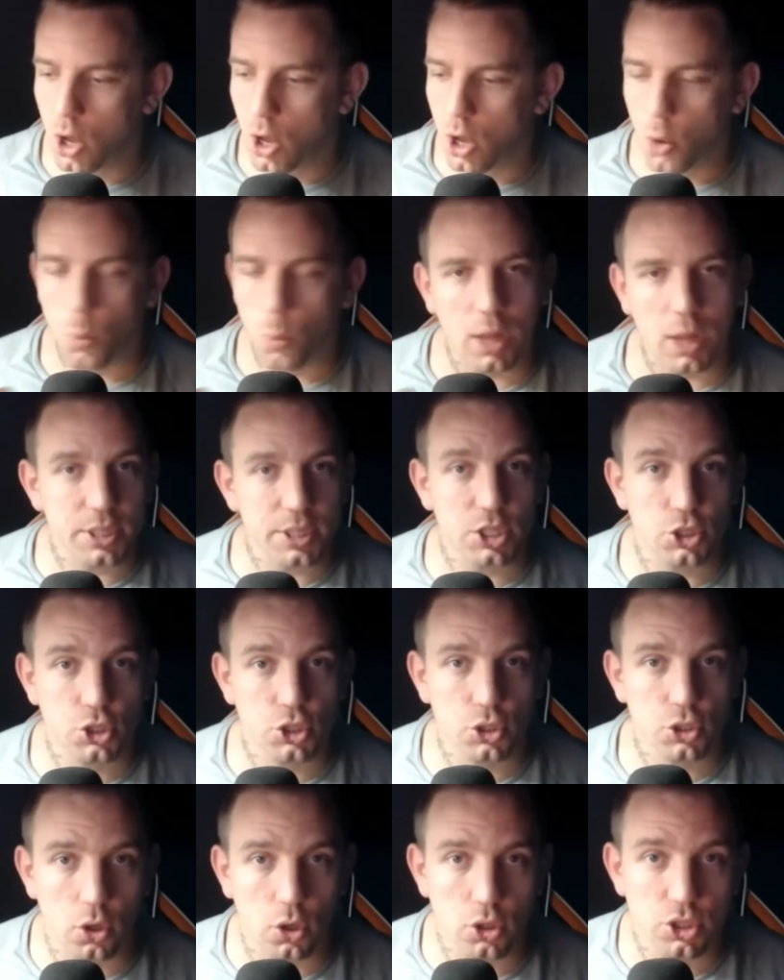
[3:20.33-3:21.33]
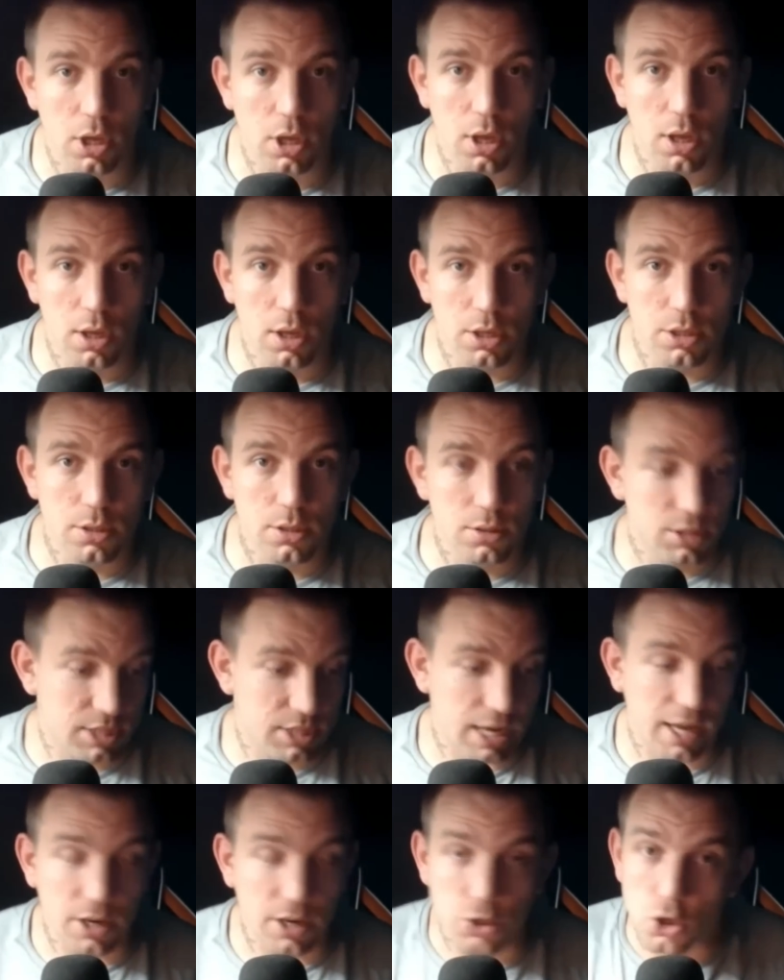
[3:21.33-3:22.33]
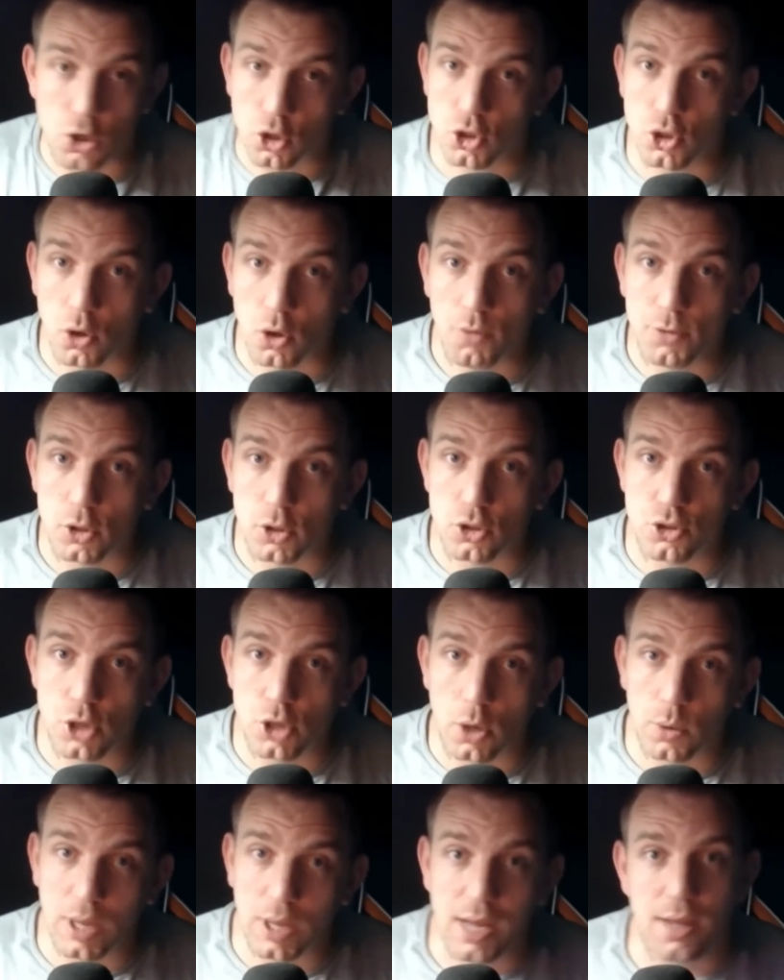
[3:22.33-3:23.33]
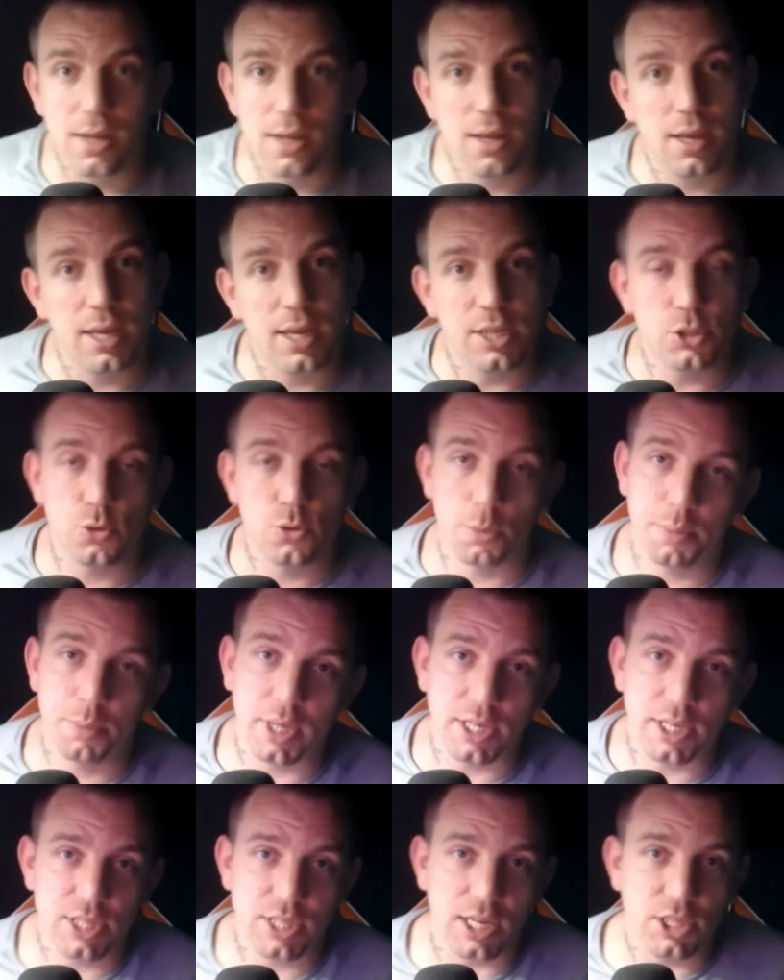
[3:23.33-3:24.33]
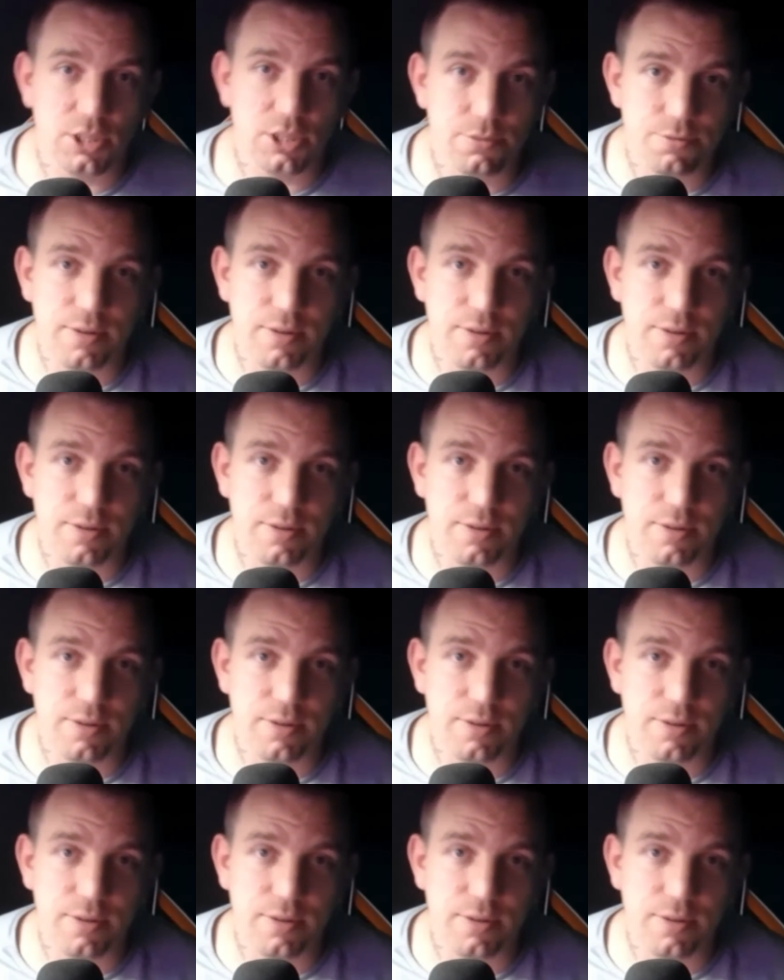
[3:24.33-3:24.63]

while we discuss turning your SCUF controller into a PlayStation